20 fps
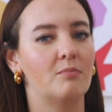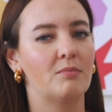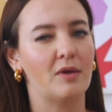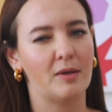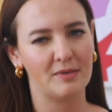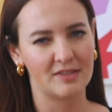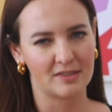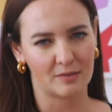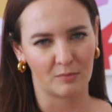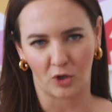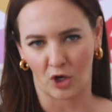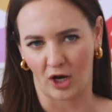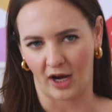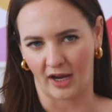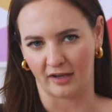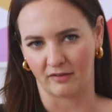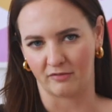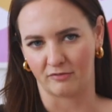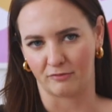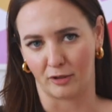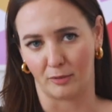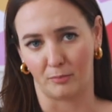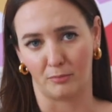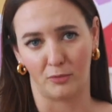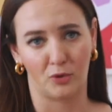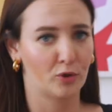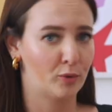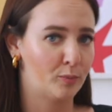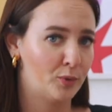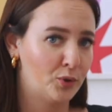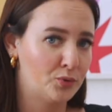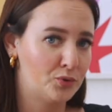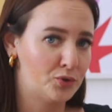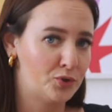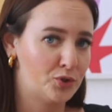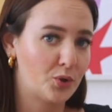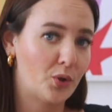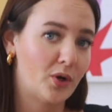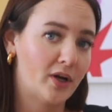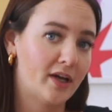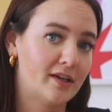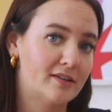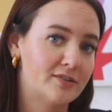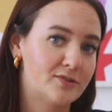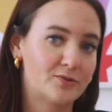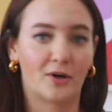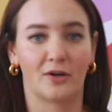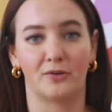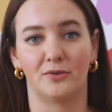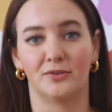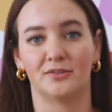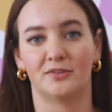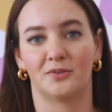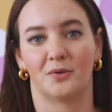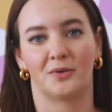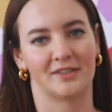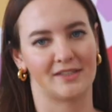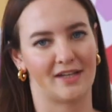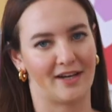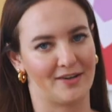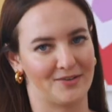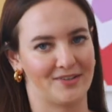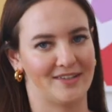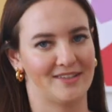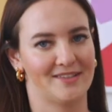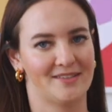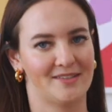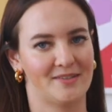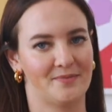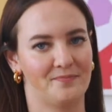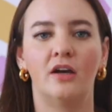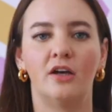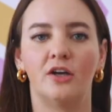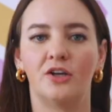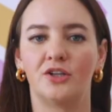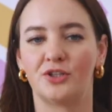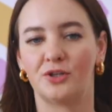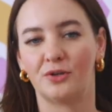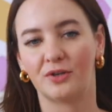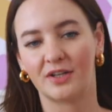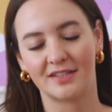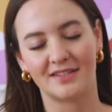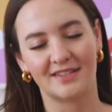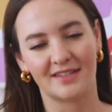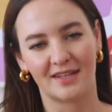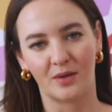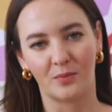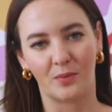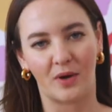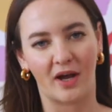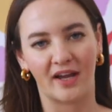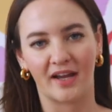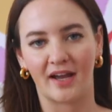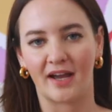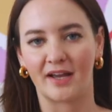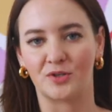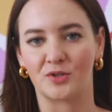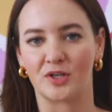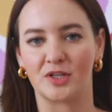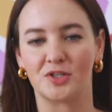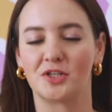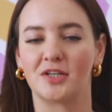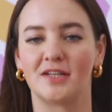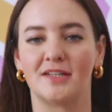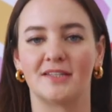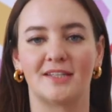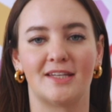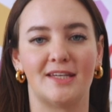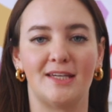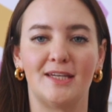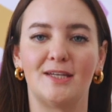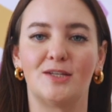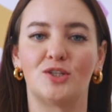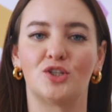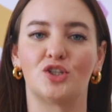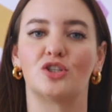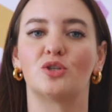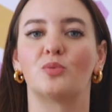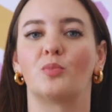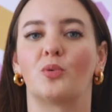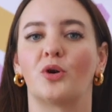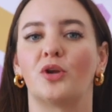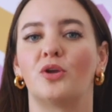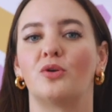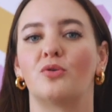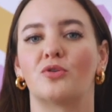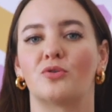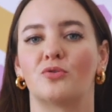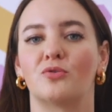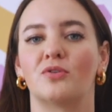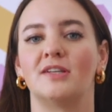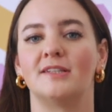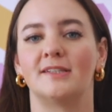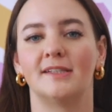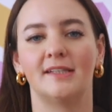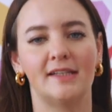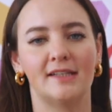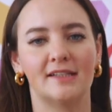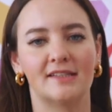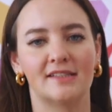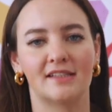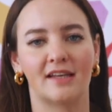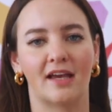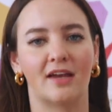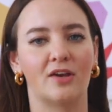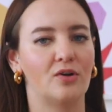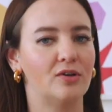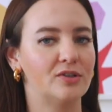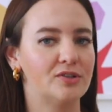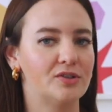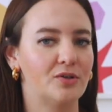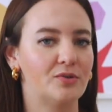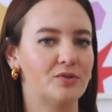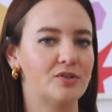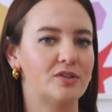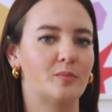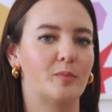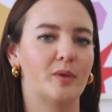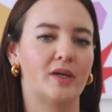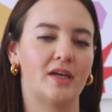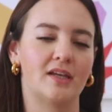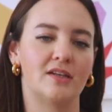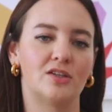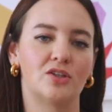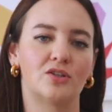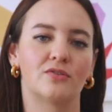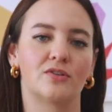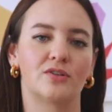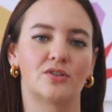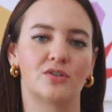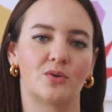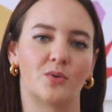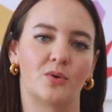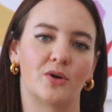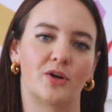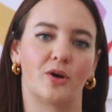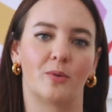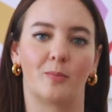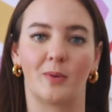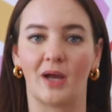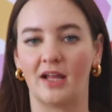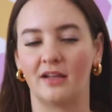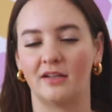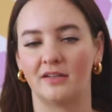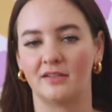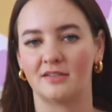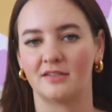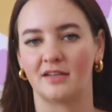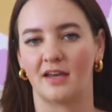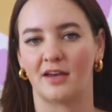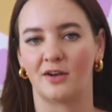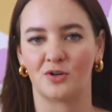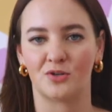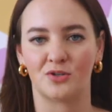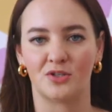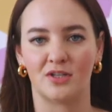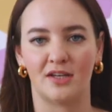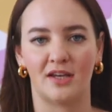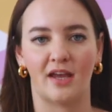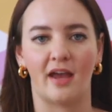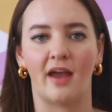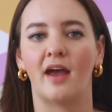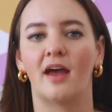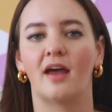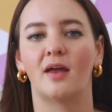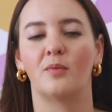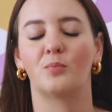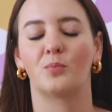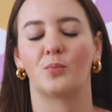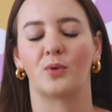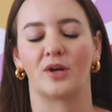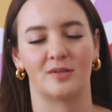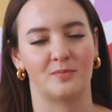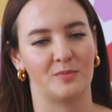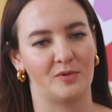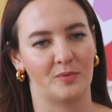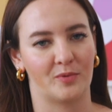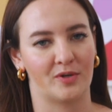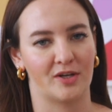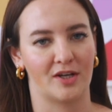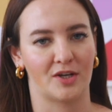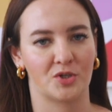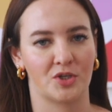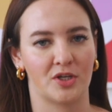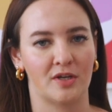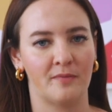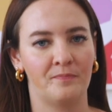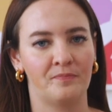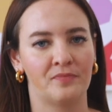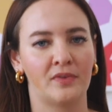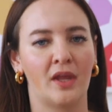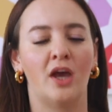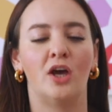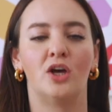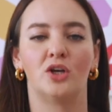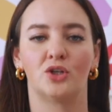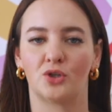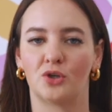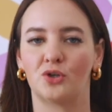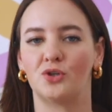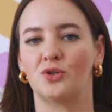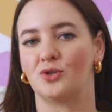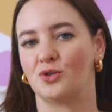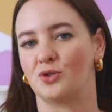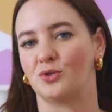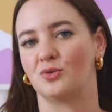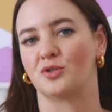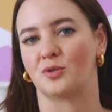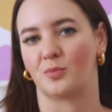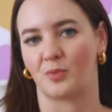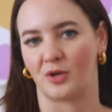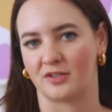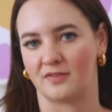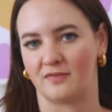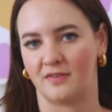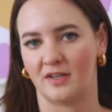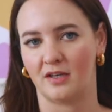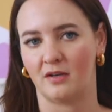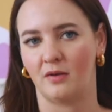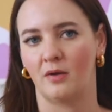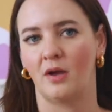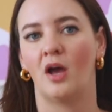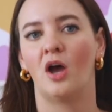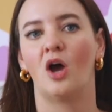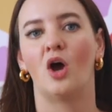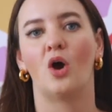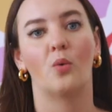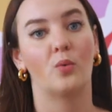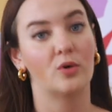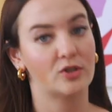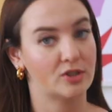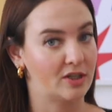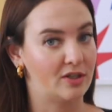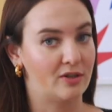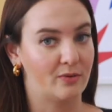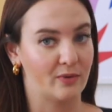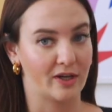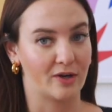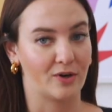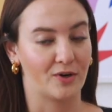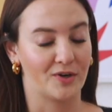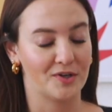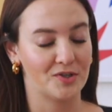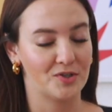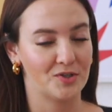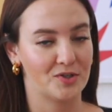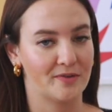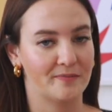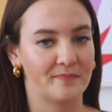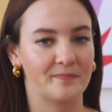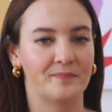maybe some crying from hormones, joy, struggles, or tiredness. So you can see why hydration is key to support you through these leaks and also to begin to restore your balance, energy, and breast milk production, should you choose to breastfeed, which I do encourage.